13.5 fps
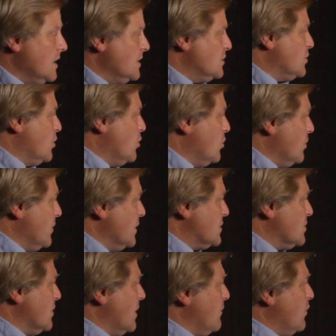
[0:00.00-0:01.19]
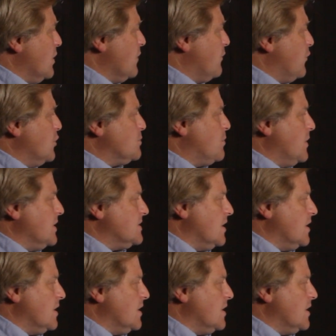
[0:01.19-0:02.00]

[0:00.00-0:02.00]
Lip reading: So this will give you on the first printing,